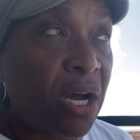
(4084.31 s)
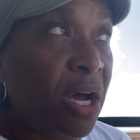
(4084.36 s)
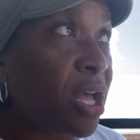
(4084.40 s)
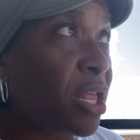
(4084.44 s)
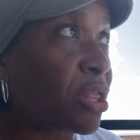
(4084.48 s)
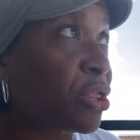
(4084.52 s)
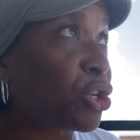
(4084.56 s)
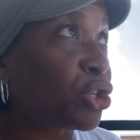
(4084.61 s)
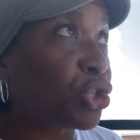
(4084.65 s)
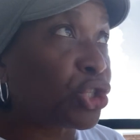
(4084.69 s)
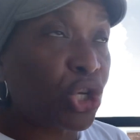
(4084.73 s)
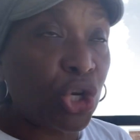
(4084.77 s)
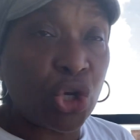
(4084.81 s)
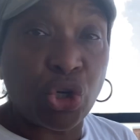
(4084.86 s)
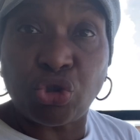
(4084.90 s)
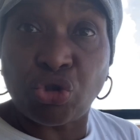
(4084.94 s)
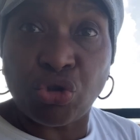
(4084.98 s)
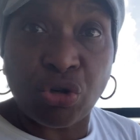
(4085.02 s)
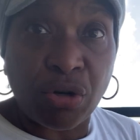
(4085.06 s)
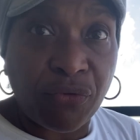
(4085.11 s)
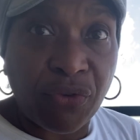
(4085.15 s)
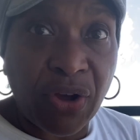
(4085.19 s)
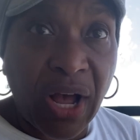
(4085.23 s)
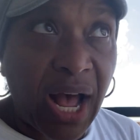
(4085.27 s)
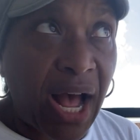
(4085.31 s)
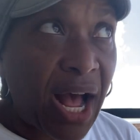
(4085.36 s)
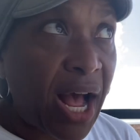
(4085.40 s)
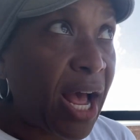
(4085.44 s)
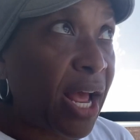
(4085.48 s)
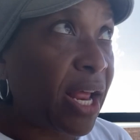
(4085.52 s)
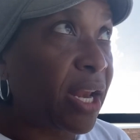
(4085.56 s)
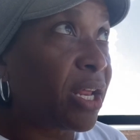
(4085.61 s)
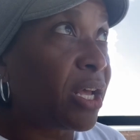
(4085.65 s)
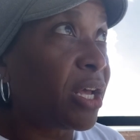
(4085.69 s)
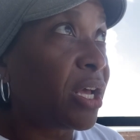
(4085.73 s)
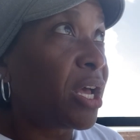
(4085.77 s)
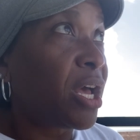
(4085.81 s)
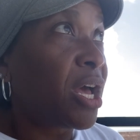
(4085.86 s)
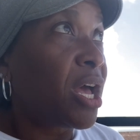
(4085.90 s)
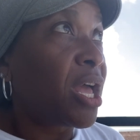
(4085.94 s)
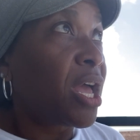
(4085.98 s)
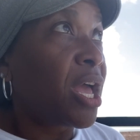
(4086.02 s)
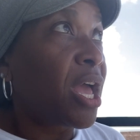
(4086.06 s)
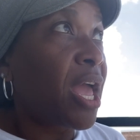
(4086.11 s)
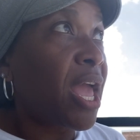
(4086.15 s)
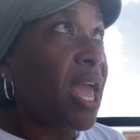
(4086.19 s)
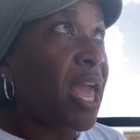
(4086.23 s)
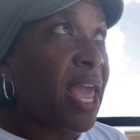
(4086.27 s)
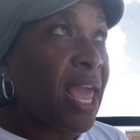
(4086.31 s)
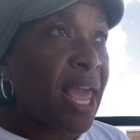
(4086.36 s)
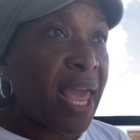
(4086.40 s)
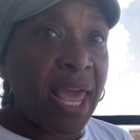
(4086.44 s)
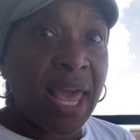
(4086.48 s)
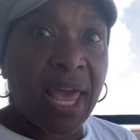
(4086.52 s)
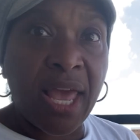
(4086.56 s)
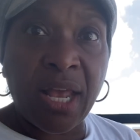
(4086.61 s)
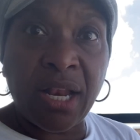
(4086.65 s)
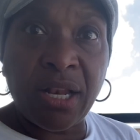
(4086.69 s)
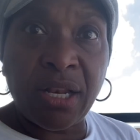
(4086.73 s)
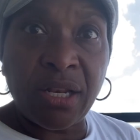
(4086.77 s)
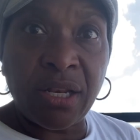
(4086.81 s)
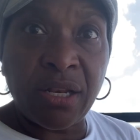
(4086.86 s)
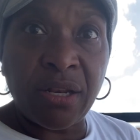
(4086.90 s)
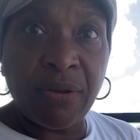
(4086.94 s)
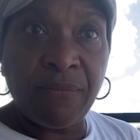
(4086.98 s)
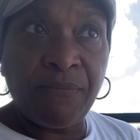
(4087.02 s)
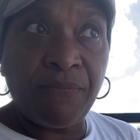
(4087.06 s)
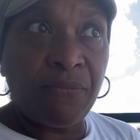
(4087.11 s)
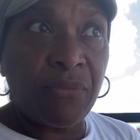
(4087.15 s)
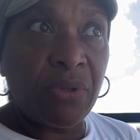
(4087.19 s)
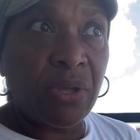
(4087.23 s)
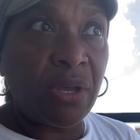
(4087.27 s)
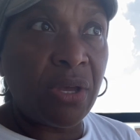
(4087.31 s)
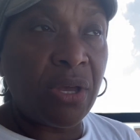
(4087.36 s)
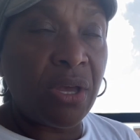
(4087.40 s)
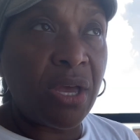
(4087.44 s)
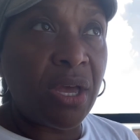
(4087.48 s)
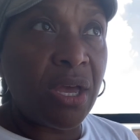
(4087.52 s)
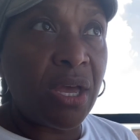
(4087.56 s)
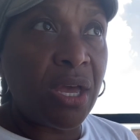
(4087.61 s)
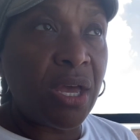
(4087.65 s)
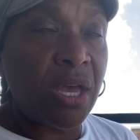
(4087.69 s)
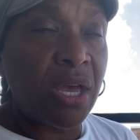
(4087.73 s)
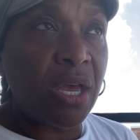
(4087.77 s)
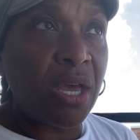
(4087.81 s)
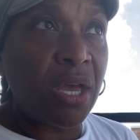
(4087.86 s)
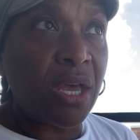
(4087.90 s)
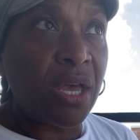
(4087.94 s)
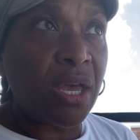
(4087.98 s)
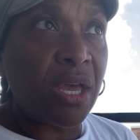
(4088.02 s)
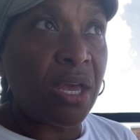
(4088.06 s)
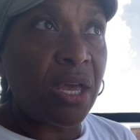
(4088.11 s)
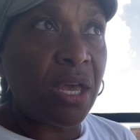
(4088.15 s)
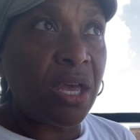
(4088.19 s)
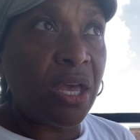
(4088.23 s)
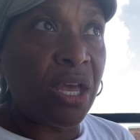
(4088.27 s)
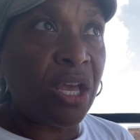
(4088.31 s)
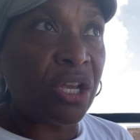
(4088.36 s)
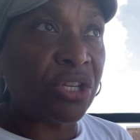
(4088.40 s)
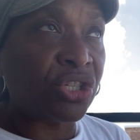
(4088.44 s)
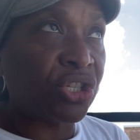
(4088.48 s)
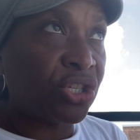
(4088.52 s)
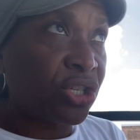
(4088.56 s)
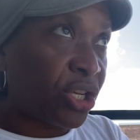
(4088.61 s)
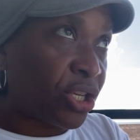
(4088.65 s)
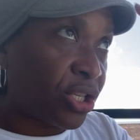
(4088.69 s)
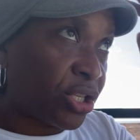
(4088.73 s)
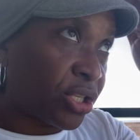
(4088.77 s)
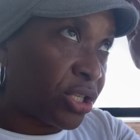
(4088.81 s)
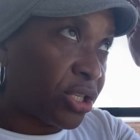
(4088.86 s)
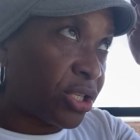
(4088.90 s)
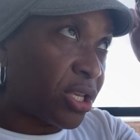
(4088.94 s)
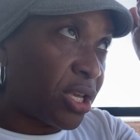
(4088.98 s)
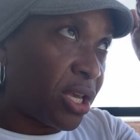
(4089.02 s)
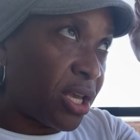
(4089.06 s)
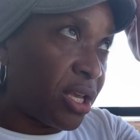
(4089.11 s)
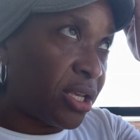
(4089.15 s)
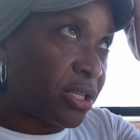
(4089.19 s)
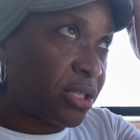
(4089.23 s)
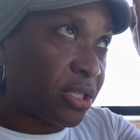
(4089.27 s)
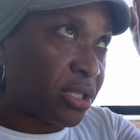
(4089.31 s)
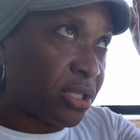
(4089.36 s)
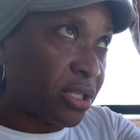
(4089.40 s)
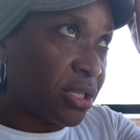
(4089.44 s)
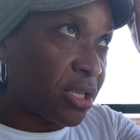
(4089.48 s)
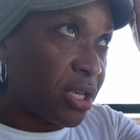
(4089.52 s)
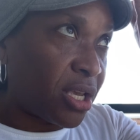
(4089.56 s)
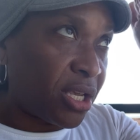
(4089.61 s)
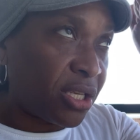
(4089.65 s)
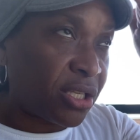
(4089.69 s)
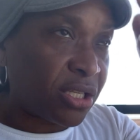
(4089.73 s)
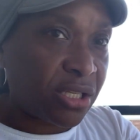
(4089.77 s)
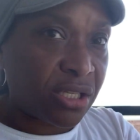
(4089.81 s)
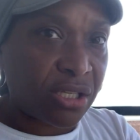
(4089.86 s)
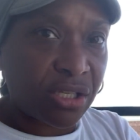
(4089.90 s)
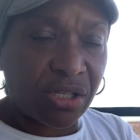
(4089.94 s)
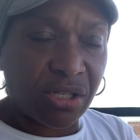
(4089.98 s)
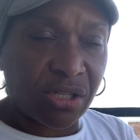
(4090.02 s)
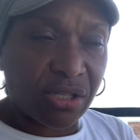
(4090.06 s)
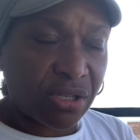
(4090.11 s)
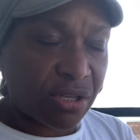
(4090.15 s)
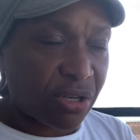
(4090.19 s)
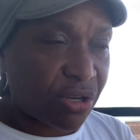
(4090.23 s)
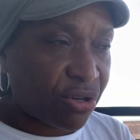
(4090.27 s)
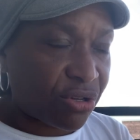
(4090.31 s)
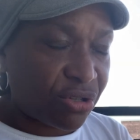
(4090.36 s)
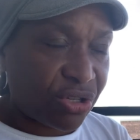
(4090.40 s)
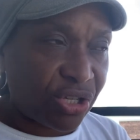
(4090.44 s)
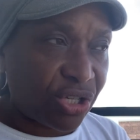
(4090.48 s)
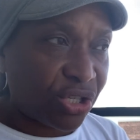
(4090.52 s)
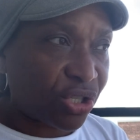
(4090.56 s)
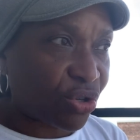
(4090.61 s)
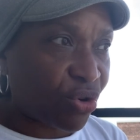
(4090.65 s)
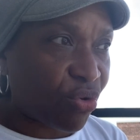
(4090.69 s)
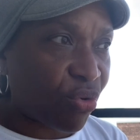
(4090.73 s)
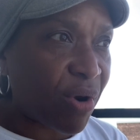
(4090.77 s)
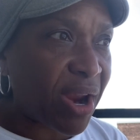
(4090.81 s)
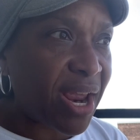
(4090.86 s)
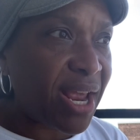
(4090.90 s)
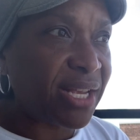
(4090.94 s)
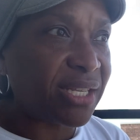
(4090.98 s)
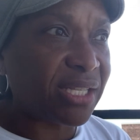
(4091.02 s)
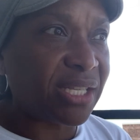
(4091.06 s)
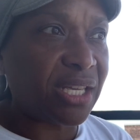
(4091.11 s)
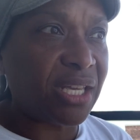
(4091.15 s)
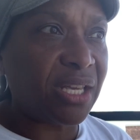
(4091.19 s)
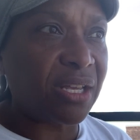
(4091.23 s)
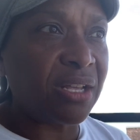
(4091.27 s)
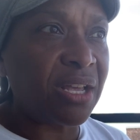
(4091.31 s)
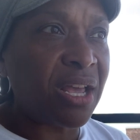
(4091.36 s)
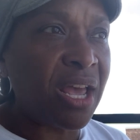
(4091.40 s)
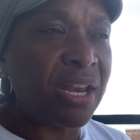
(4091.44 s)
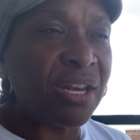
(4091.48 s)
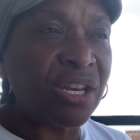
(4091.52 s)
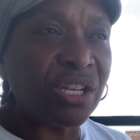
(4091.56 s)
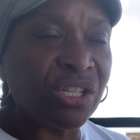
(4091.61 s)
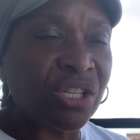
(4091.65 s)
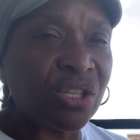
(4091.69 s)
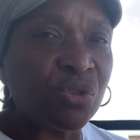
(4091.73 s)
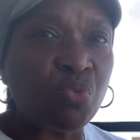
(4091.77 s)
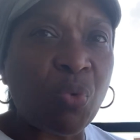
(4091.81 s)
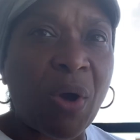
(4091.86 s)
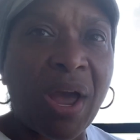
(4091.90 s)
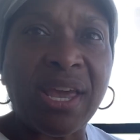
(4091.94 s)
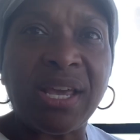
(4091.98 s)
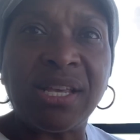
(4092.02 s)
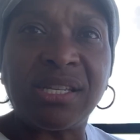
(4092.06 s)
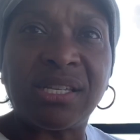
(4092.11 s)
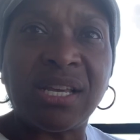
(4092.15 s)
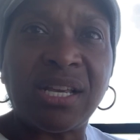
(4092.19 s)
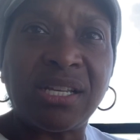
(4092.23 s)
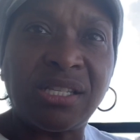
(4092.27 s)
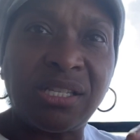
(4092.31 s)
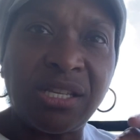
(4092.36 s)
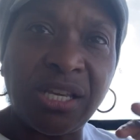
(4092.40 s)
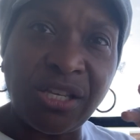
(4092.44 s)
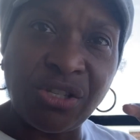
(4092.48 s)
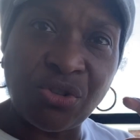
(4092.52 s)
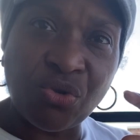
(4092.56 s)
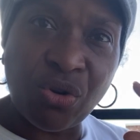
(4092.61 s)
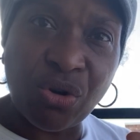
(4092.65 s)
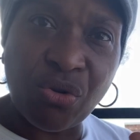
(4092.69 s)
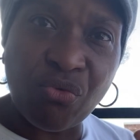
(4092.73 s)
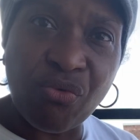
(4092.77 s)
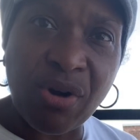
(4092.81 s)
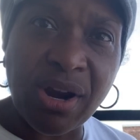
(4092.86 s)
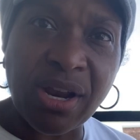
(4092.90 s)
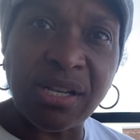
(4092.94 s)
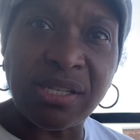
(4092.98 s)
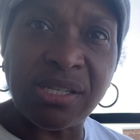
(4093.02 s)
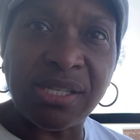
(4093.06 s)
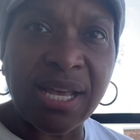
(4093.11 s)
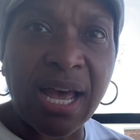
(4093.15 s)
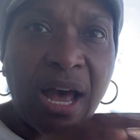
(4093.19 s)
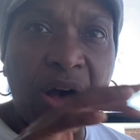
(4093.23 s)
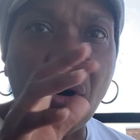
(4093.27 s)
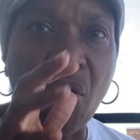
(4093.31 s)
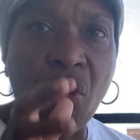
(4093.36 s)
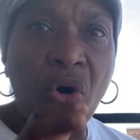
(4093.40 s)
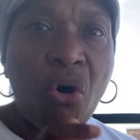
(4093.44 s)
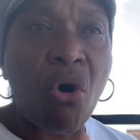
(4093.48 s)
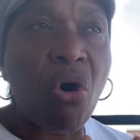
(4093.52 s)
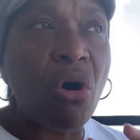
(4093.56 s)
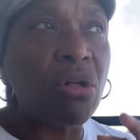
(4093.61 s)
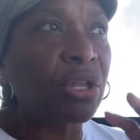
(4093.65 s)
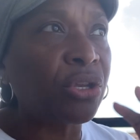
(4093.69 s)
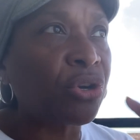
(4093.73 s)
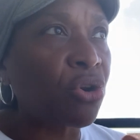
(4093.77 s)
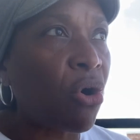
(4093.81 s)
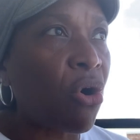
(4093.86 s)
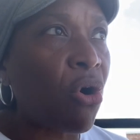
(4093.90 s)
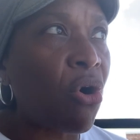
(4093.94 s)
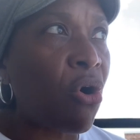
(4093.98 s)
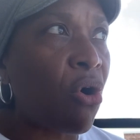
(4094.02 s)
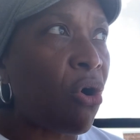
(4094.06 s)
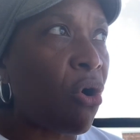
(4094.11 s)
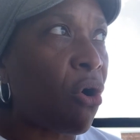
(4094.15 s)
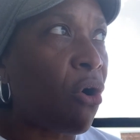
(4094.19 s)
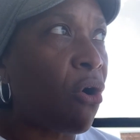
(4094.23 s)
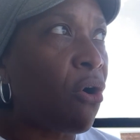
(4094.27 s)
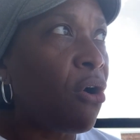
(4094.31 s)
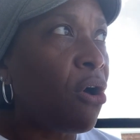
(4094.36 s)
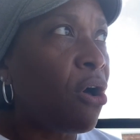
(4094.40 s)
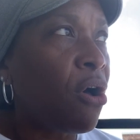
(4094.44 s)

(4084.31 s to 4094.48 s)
the children of God. And it's just, it's, it's just crazy. And this is why he says he's going to reconcile all in all,